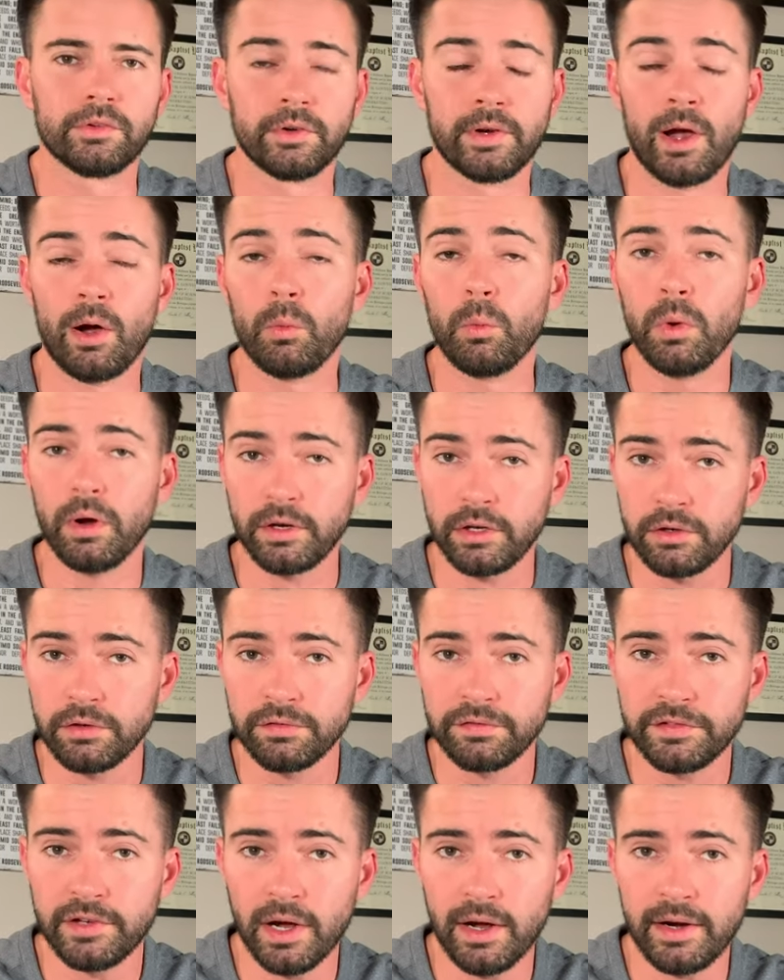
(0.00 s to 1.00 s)
now what
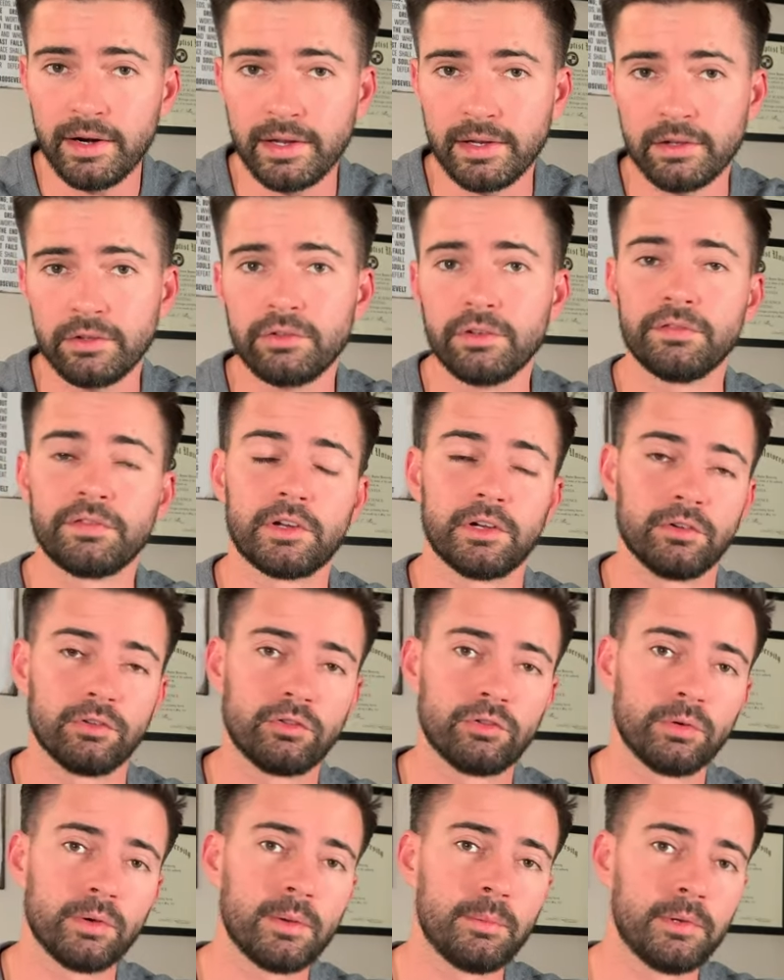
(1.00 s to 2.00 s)
you've done is you've
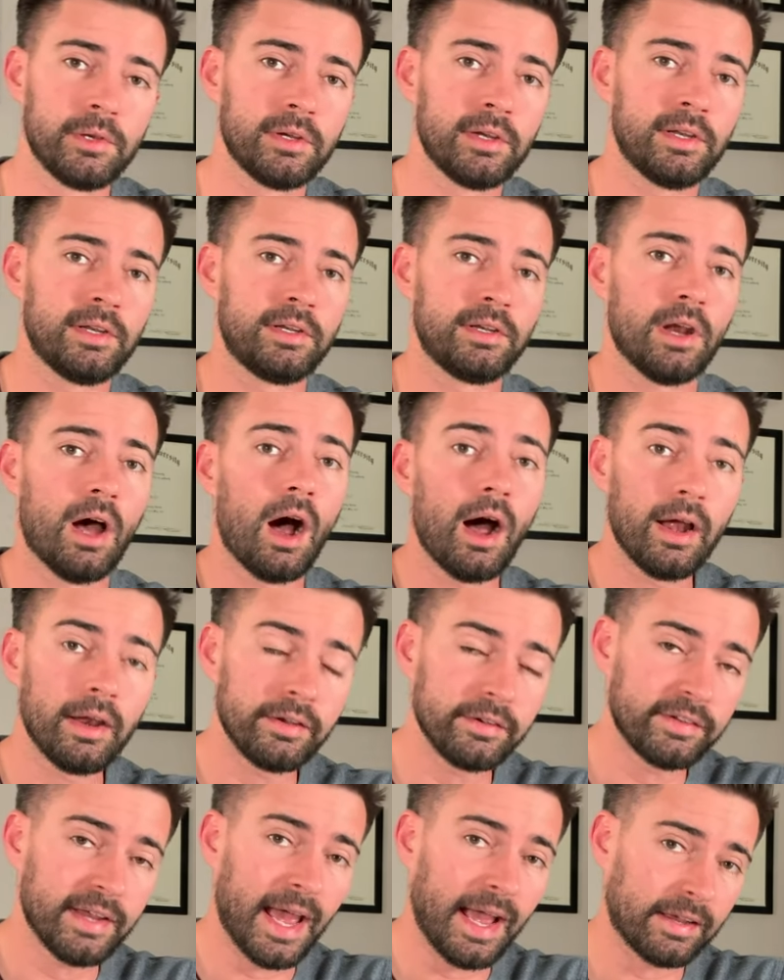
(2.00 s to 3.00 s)
contributed
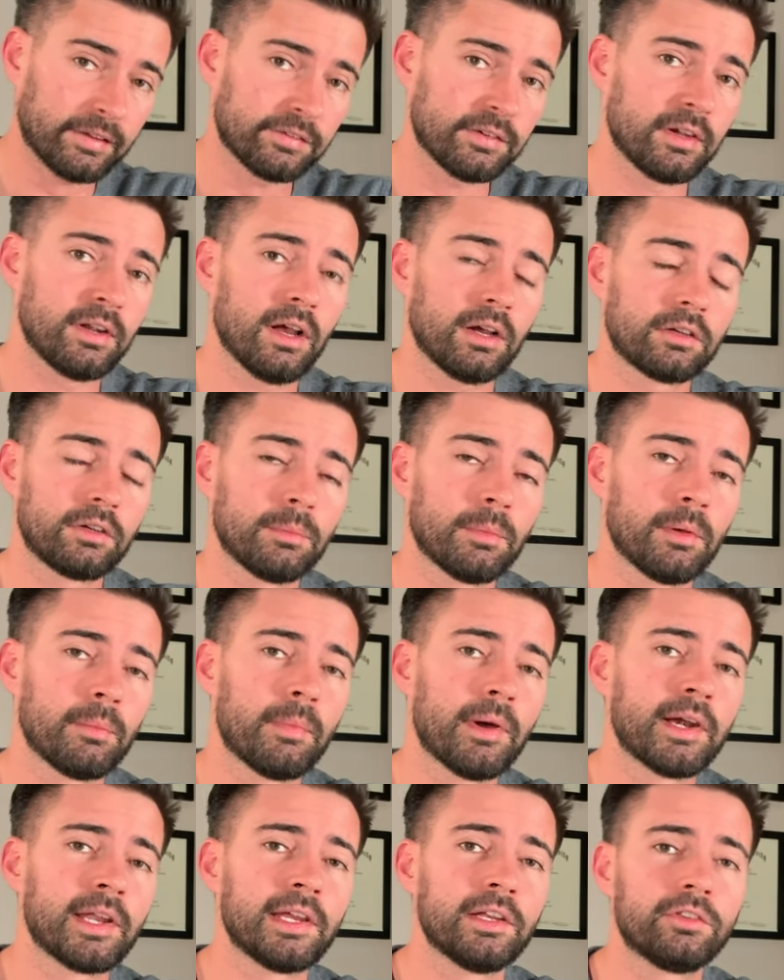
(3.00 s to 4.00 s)
non-tax deductible
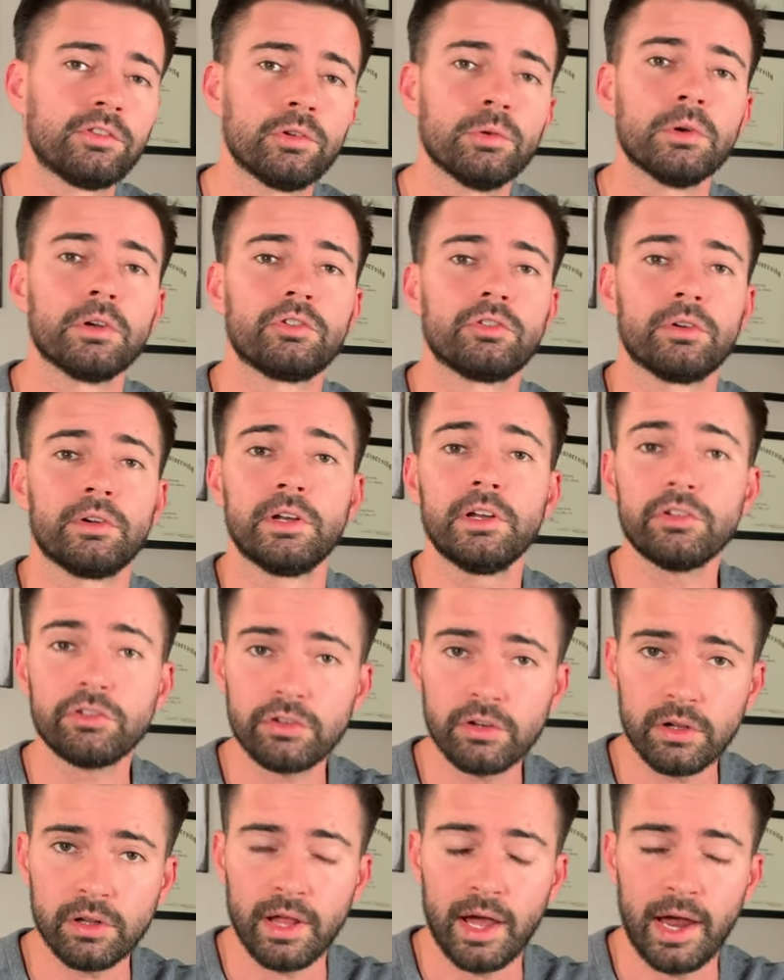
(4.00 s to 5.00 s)
money to a
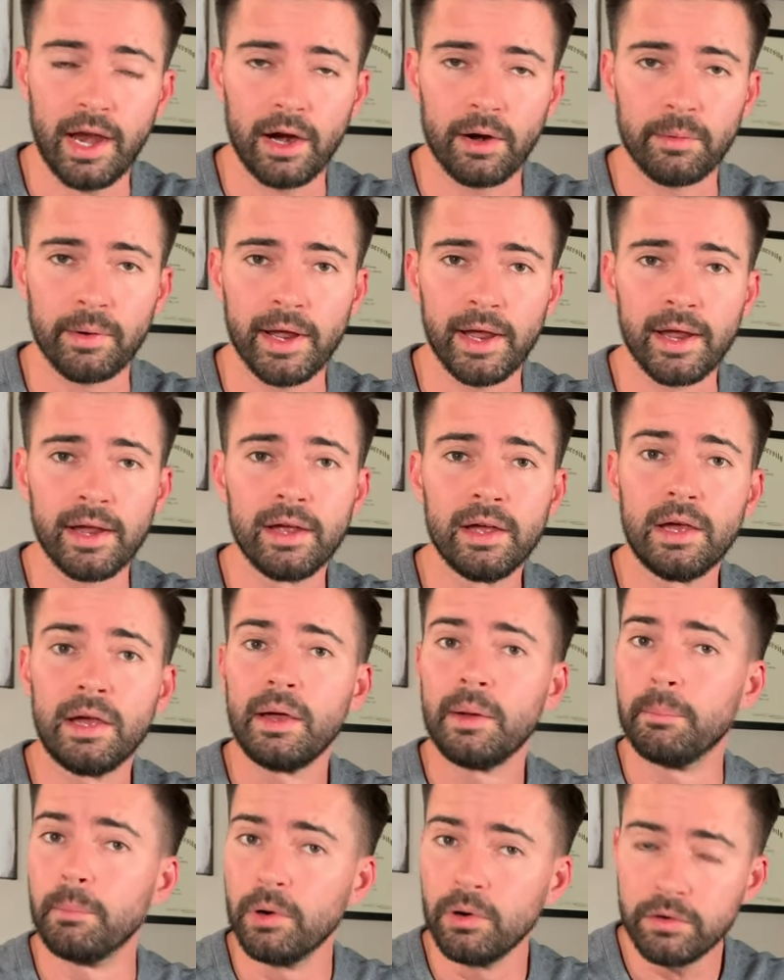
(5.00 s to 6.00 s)
traditional IRA,
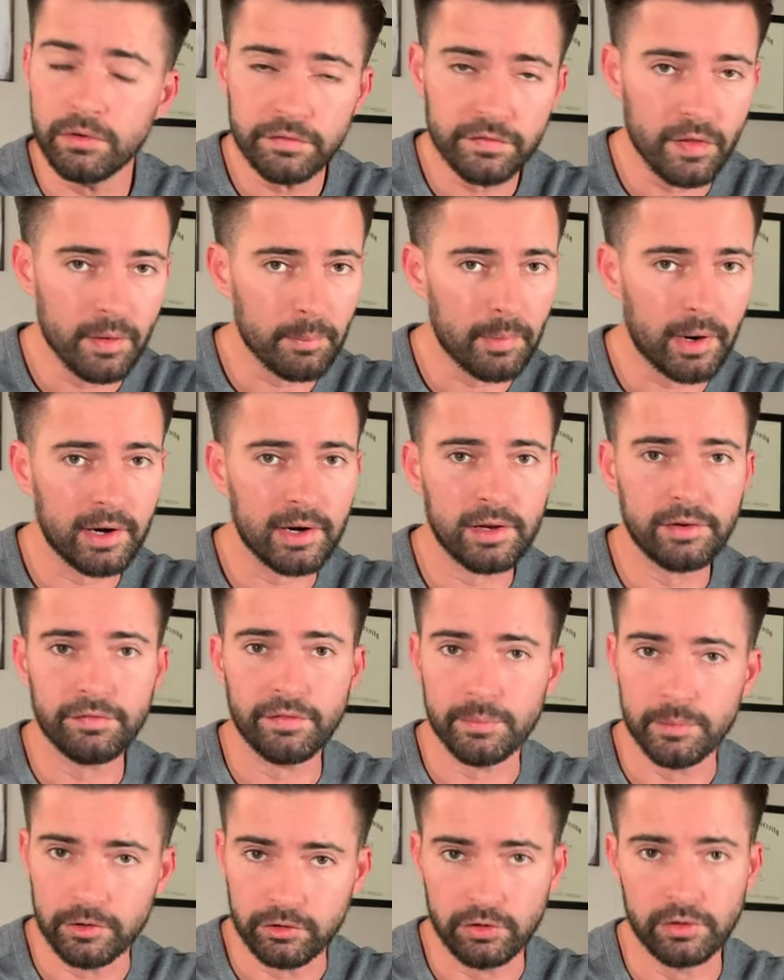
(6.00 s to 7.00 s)
moved the money
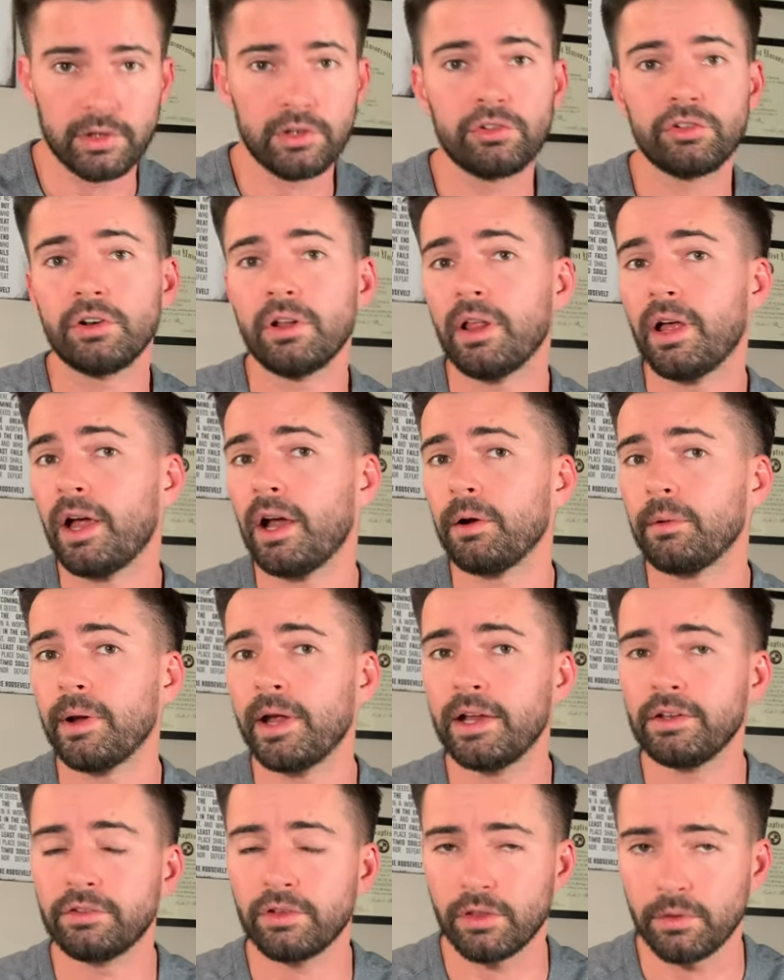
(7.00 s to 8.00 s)
from the traditional
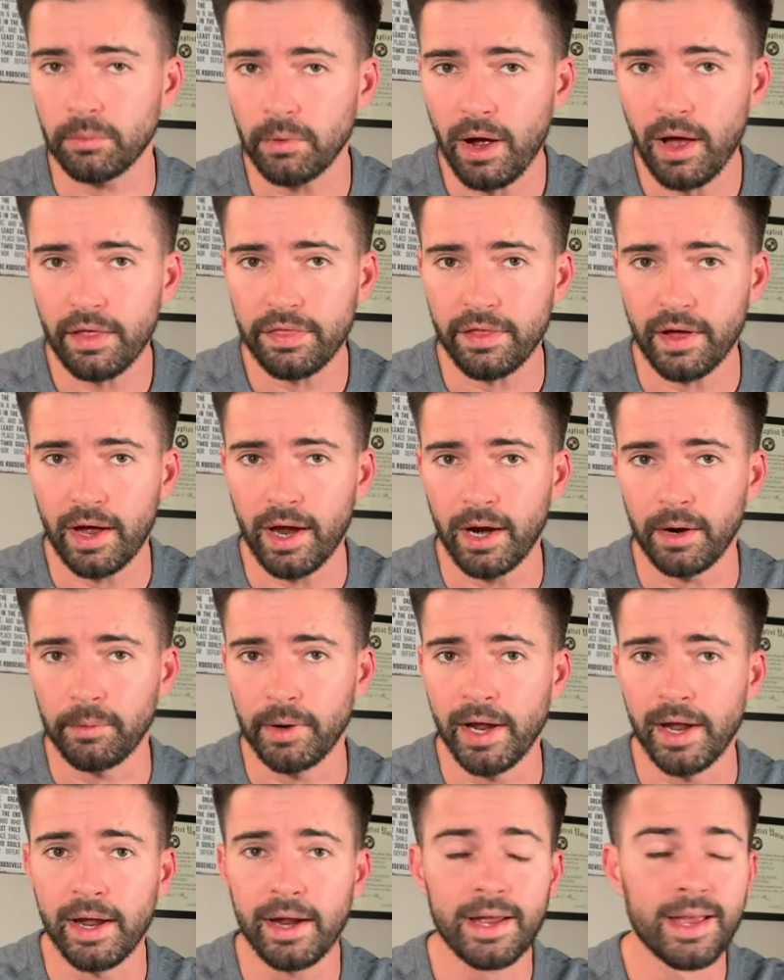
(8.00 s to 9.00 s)
IRA to the Roth
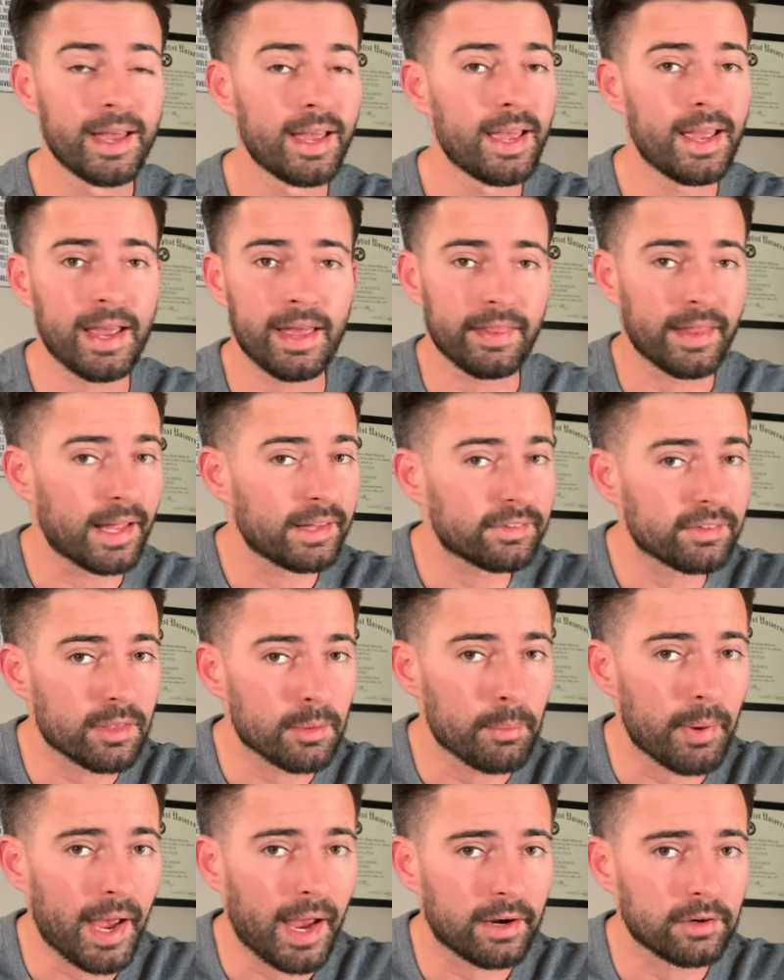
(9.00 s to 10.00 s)
IRA, and that's the
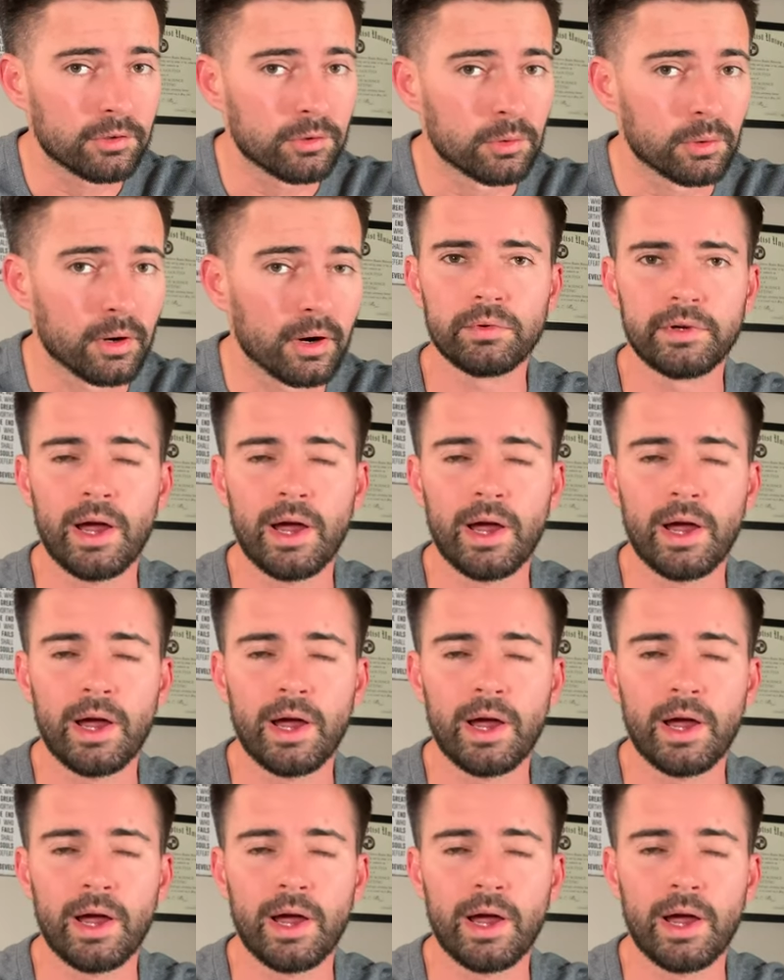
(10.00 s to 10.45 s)
back door.